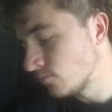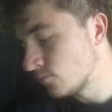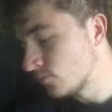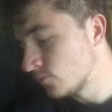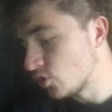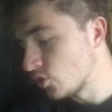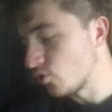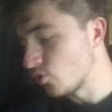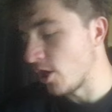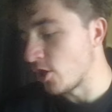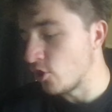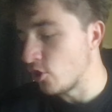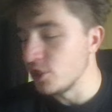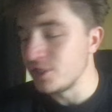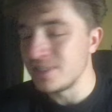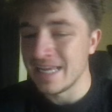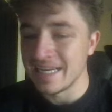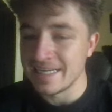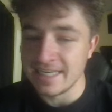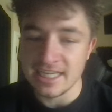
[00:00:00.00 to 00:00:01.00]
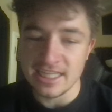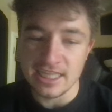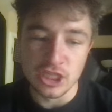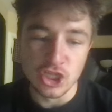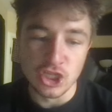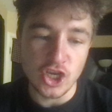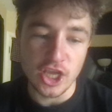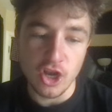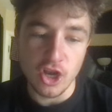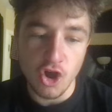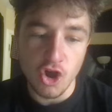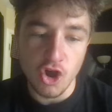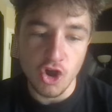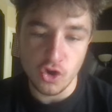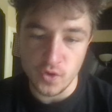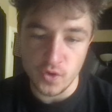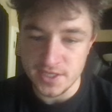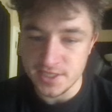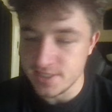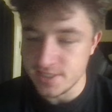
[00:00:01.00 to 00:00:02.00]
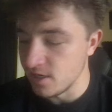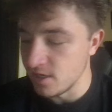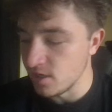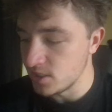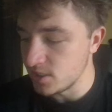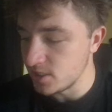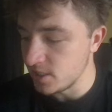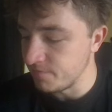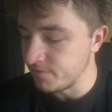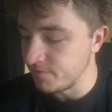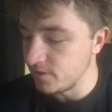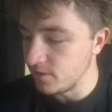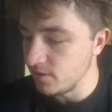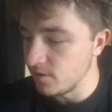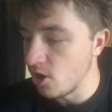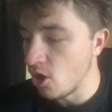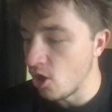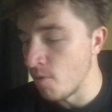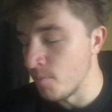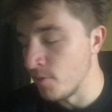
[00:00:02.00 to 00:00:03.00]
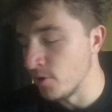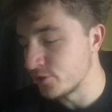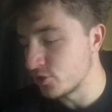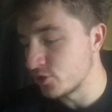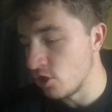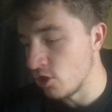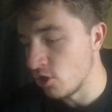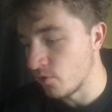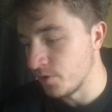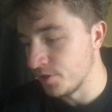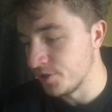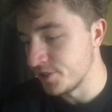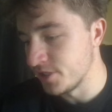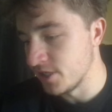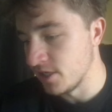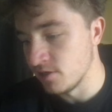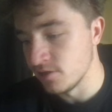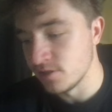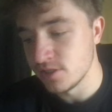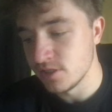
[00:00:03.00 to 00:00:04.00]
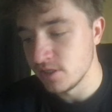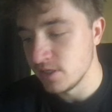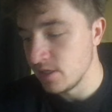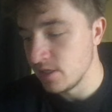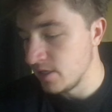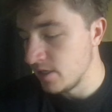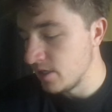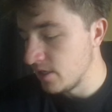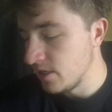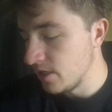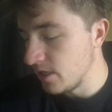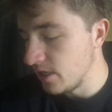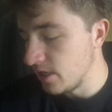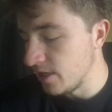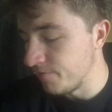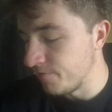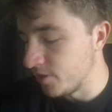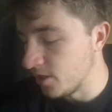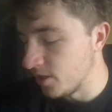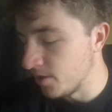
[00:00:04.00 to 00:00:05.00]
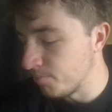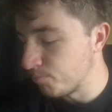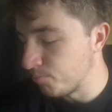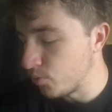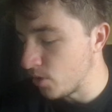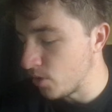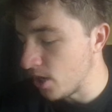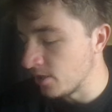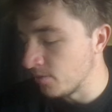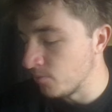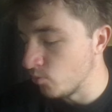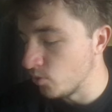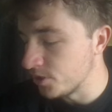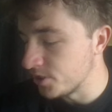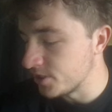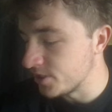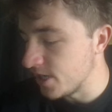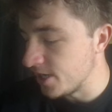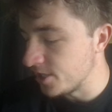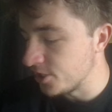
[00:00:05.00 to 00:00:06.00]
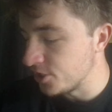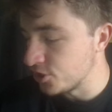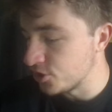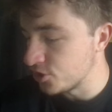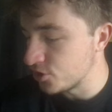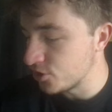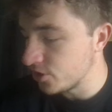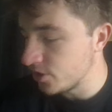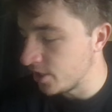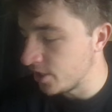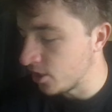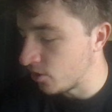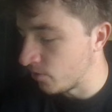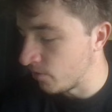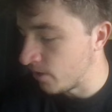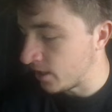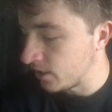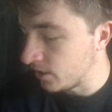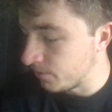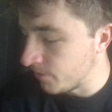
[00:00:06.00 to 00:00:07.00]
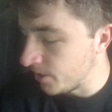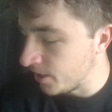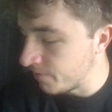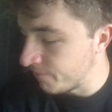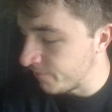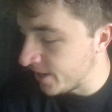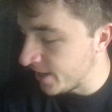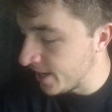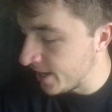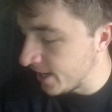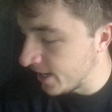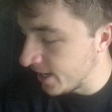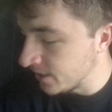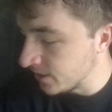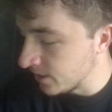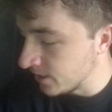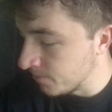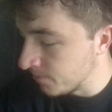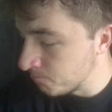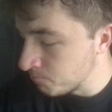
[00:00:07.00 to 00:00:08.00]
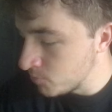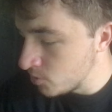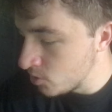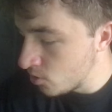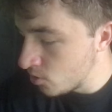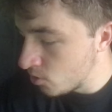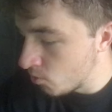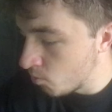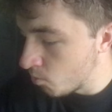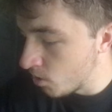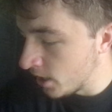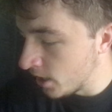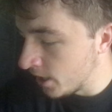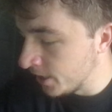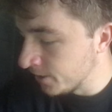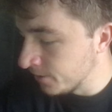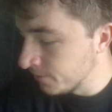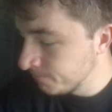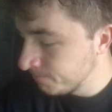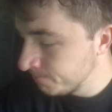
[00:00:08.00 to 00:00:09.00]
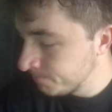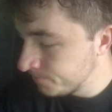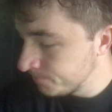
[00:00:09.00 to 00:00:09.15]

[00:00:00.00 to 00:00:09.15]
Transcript: So I could technically look at all grid cells, if almost all grid cells, if the problem was set just incorrectly, right? If I had one,